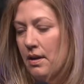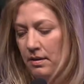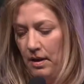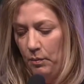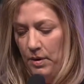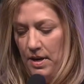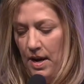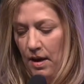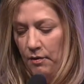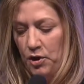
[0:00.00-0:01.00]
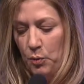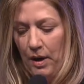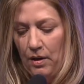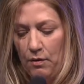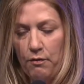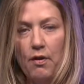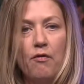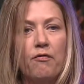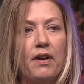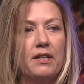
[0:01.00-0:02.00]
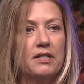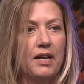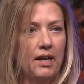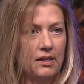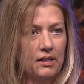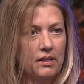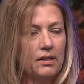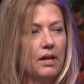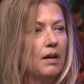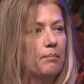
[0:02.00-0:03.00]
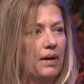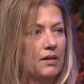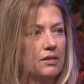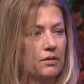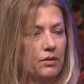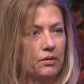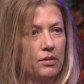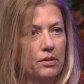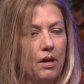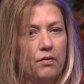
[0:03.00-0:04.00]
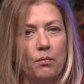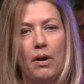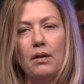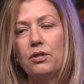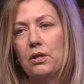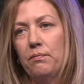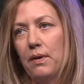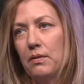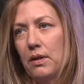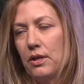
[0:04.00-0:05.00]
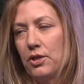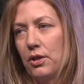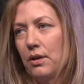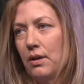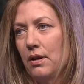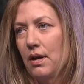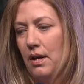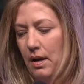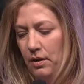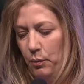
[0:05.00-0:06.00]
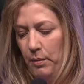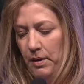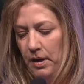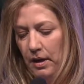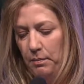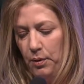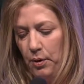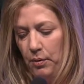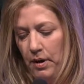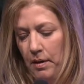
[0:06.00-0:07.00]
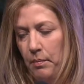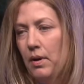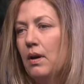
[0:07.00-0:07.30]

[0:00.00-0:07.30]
that we have 12 fantastic ambassadors of the Wild Sheep Foundation and the Women Hunt program